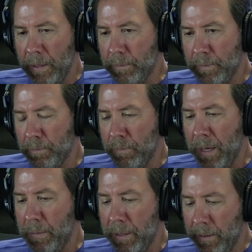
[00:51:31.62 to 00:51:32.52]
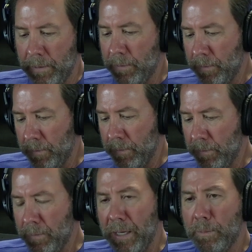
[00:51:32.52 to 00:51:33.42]
that maybe
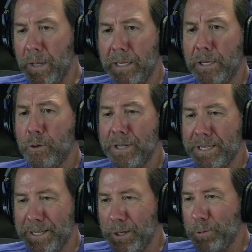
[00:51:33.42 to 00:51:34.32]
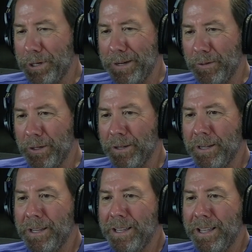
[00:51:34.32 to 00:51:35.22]
may make you dizzy or
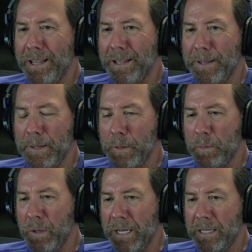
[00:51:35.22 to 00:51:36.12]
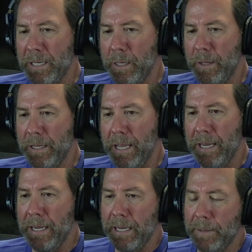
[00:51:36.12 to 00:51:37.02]
whatever. But at the end of the
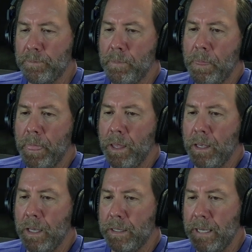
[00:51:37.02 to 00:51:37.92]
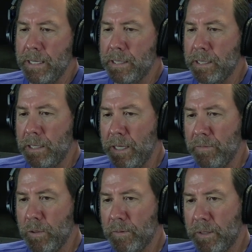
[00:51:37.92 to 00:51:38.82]
day, it takes this
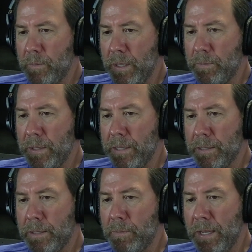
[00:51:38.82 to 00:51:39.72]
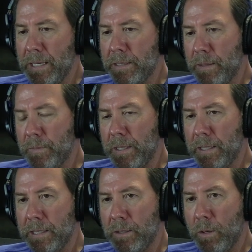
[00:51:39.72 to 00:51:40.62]
level of commitment to make
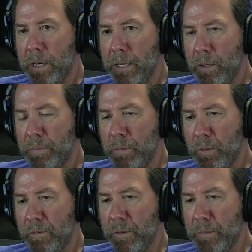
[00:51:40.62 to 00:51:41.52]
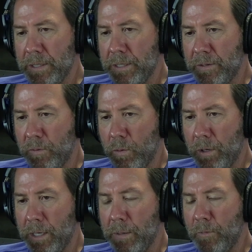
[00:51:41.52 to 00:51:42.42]
something that's going to help you move your business
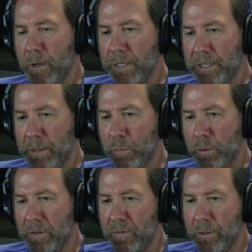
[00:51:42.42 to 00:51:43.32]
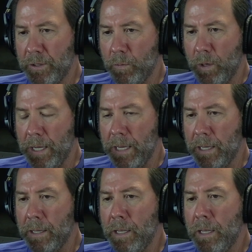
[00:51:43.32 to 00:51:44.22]
forward in a very simple and efficient
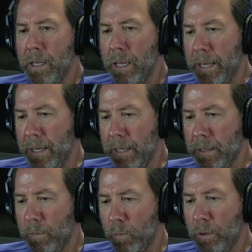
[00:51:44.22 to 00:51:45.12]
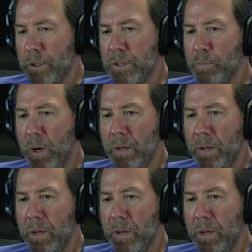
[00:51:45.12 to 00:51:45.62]
way. And we're just